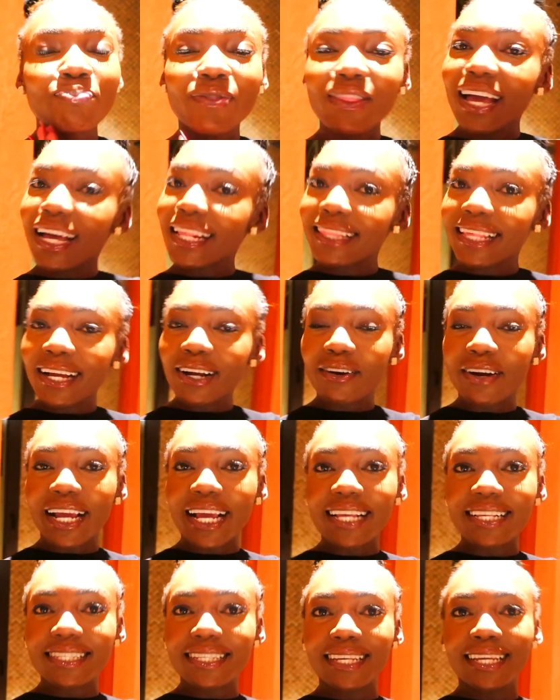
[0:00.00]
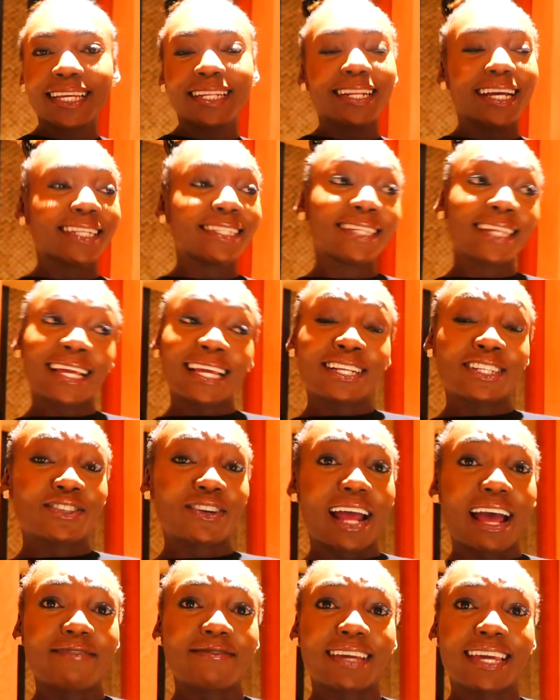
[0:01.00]
nothing crazy, nothing
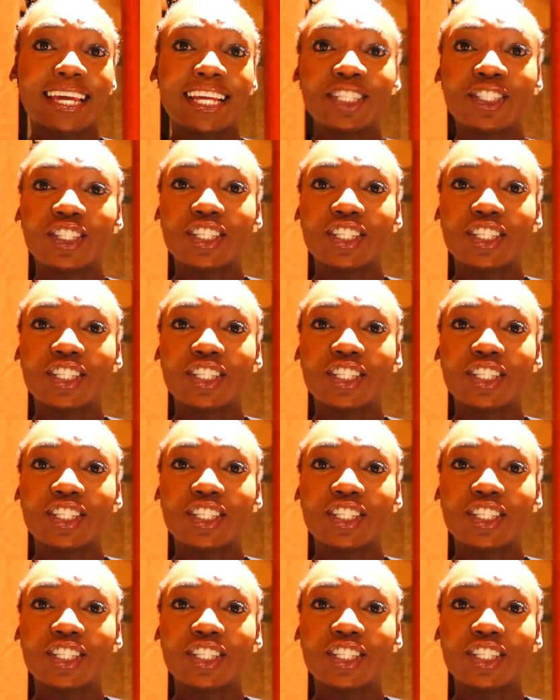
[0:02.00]
extravagant,